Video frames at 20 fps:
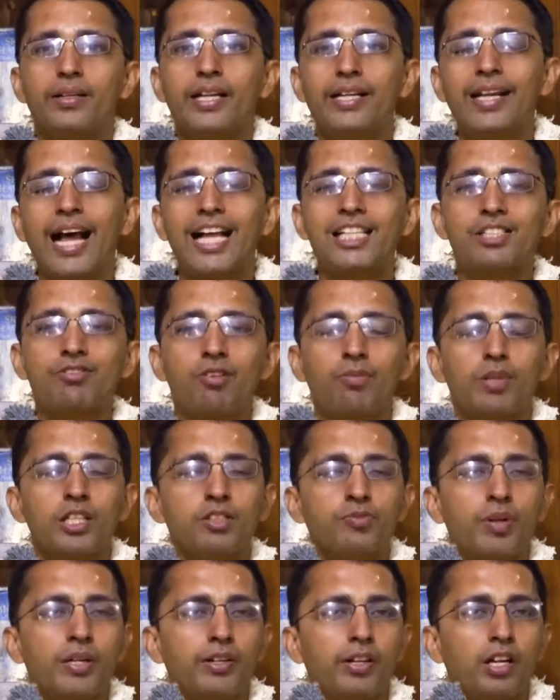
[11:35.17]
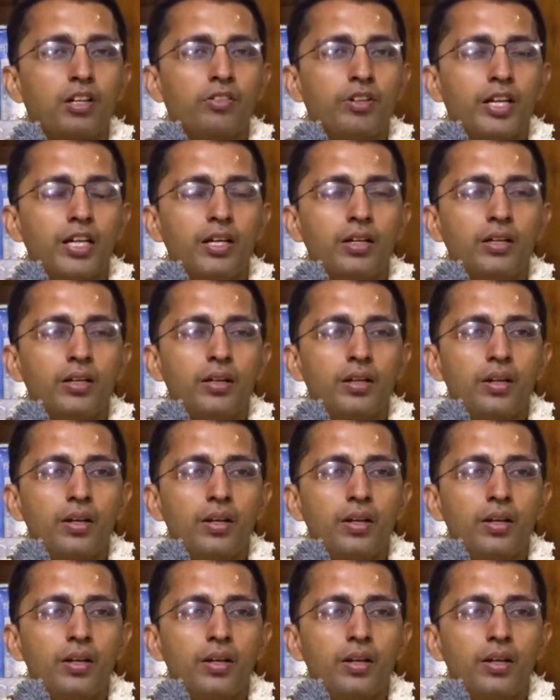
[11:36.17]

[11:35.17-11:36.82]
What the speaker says: detached from this material world.